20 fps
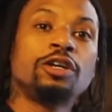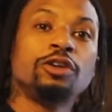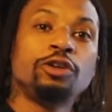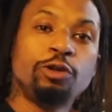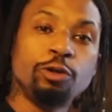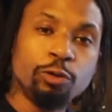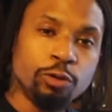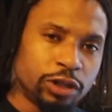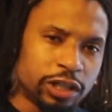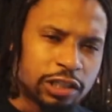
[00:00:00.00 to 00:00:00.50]

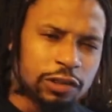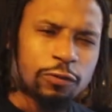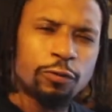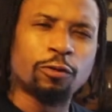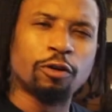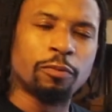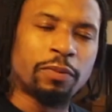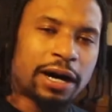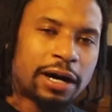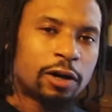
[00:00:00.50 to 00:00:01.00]
Do this
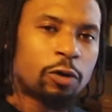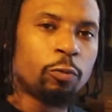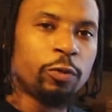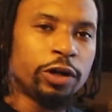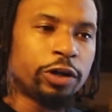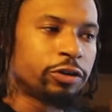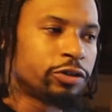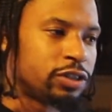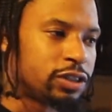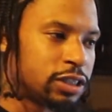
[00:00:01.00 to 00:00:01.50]
for about a
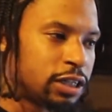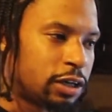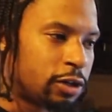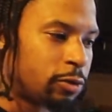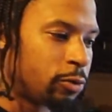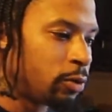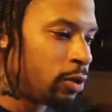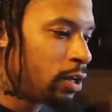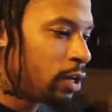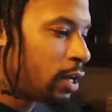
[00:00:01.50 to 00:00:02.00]
week or
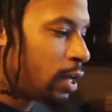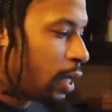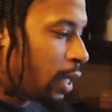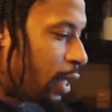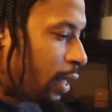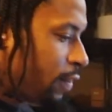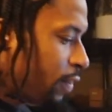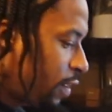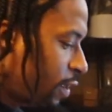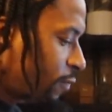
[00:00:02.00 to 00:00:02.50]
so,
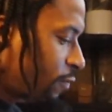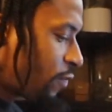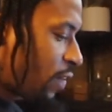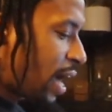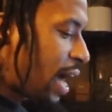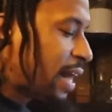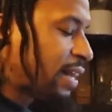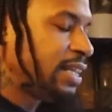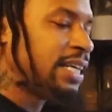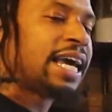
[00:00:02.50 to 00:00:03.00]
and then
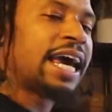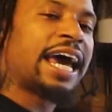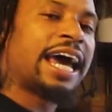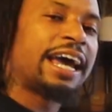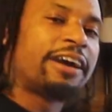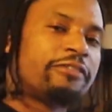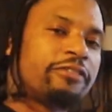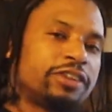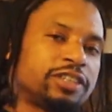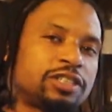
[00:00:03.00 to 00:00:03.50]
find the
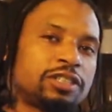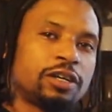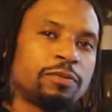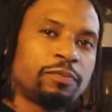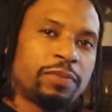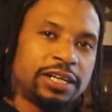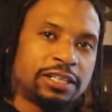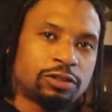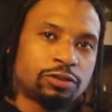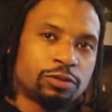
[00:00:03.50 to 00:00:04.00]
average
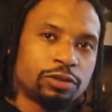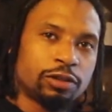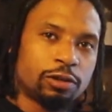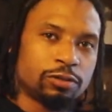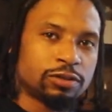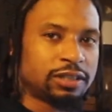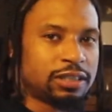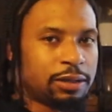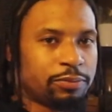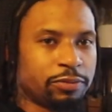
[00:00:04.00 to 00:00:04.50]
based on
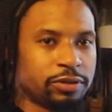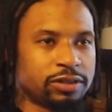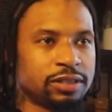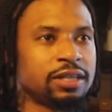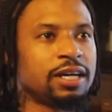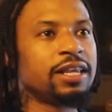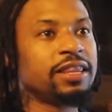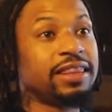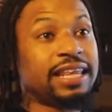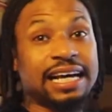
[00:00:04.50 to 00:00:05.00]
those
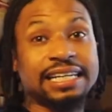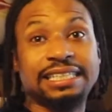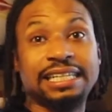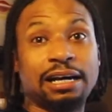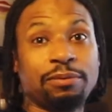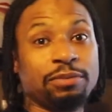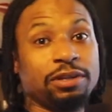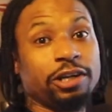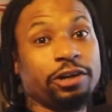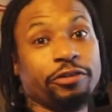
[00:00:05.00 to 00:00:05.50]
numbers. That's
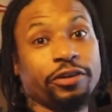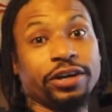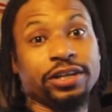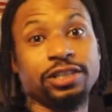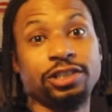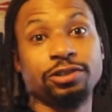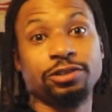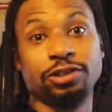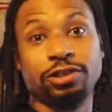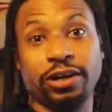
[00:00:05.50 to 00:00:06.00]
how many
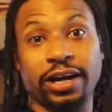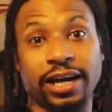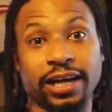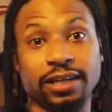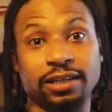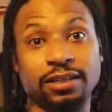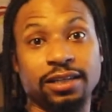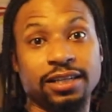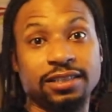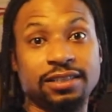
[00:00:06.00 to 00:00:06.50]
crickets your
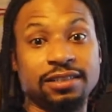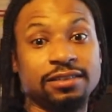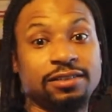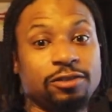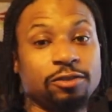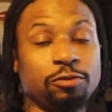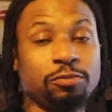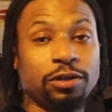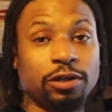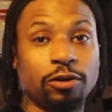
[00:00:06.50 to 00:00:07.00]
dragon is
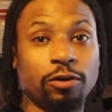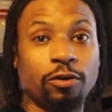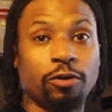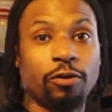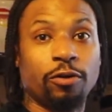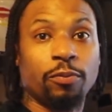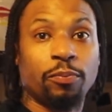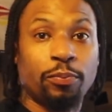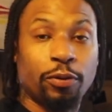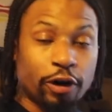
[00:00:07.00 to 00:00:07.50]
consuming
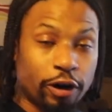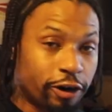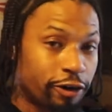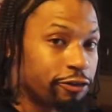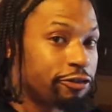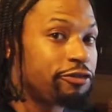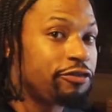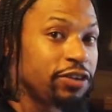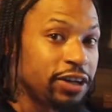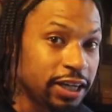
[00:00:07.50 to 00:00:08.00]
per
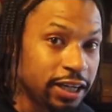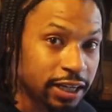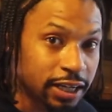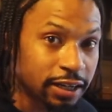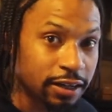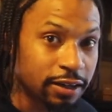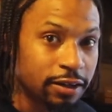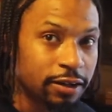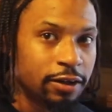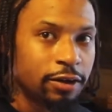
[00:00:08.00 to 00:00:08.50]

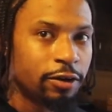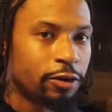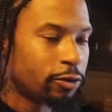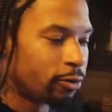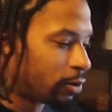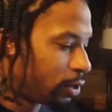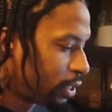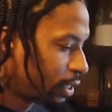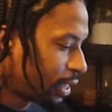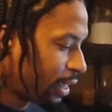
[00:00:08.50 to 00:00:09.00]
feeding
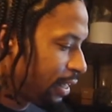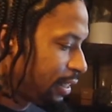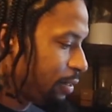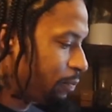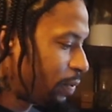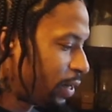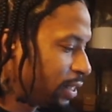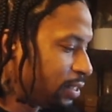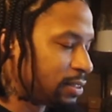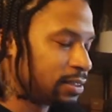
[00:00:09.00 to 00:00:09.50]
on a daily
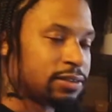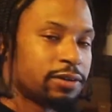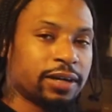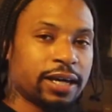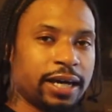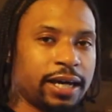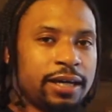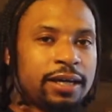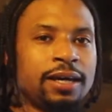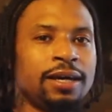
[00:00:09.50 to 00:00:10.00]
basis,
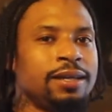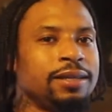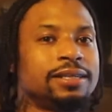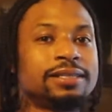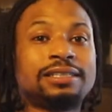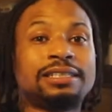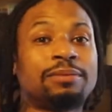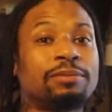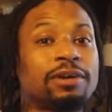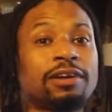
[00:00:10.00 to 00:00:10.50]
okay?
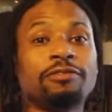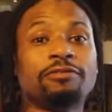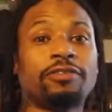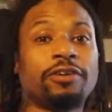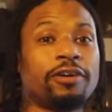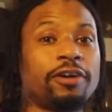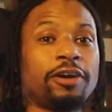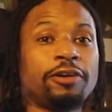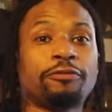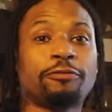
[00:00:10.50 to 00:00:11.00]
This number can
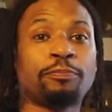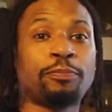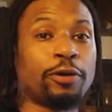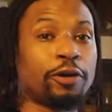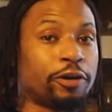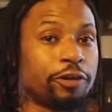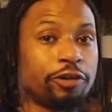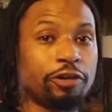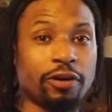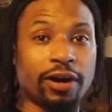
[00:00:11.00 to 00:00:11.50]
vary
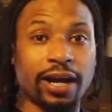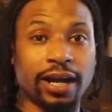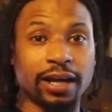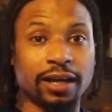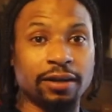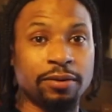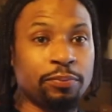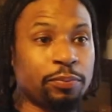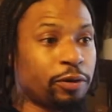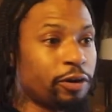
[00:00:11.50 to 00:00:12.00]
per
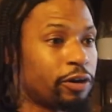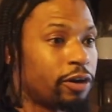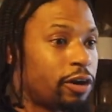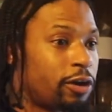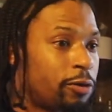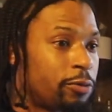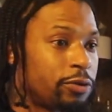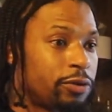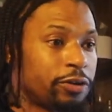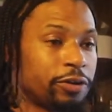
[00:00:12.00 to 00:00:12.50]
dragon, per
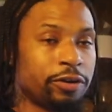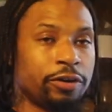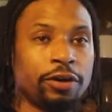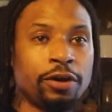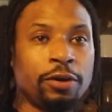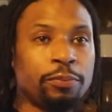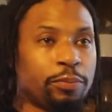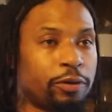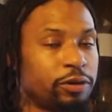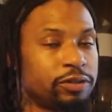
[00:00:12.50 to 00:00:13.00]
owner,
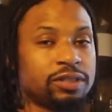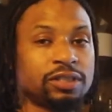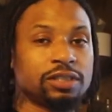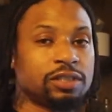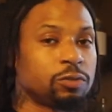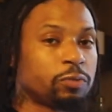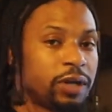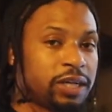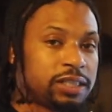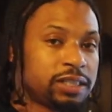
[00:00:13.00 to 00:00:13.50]
per
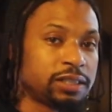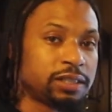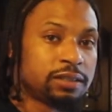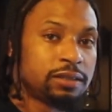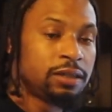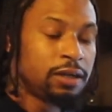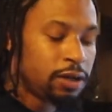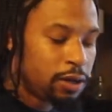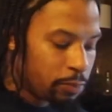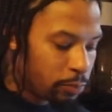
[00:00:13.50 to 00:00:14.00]

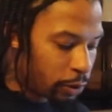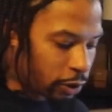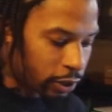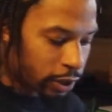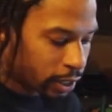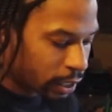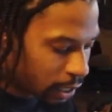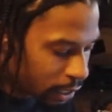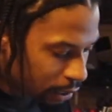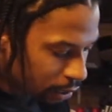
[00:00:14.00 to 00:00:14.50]
situation,
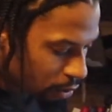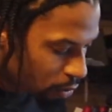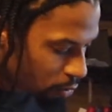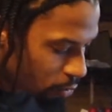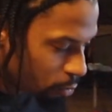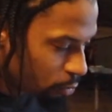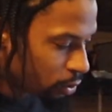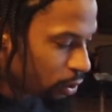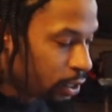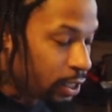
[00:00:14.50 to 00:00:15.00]
per gut
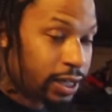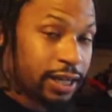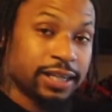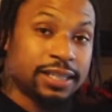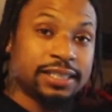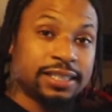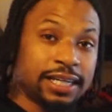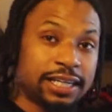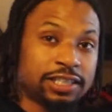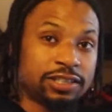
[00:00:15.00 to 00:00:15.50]
load,
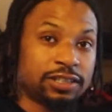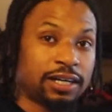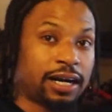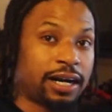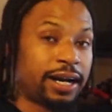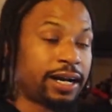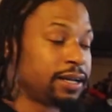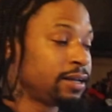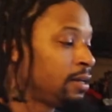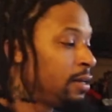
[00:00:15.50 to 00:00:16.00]
etc., all
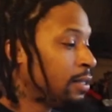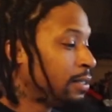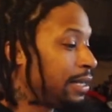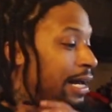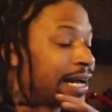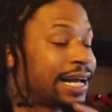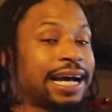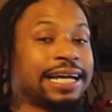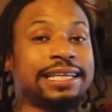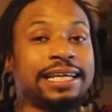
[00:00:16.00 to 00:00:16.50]
right? Now
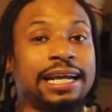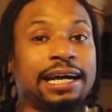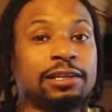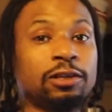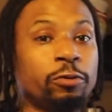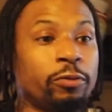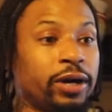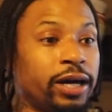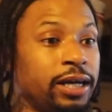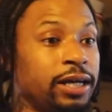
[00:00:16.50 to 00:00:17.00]
I got that out
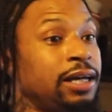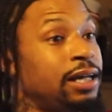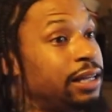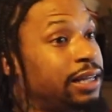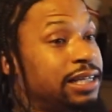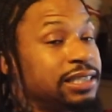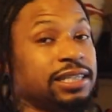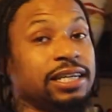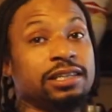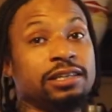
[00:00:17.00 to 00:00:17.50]
the way.
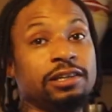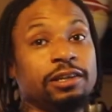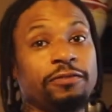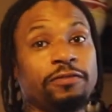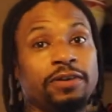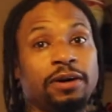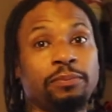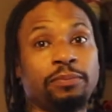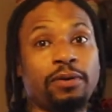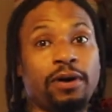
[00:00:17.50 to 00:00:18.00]
Let's get to the
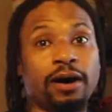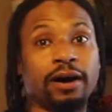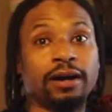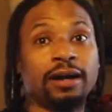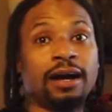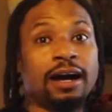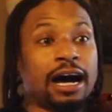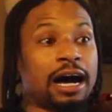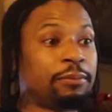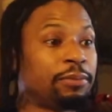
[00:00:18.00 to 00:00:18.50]
fun
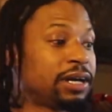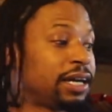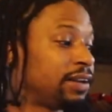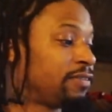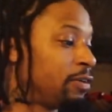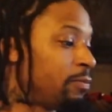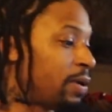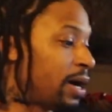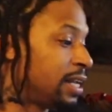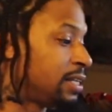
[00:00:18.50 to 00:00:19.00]
part. I'm gonna get
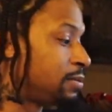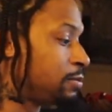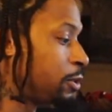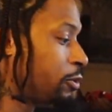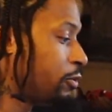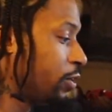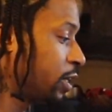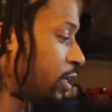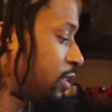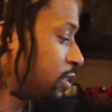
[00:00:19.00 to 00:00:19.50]
everybody some
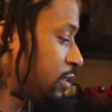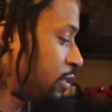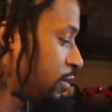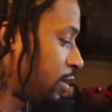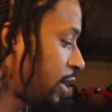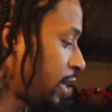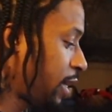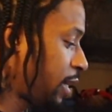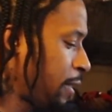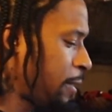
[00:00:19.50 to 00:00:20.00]
crickets,
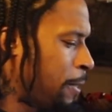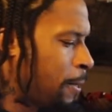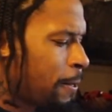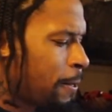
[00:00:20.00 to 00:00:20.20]
okay?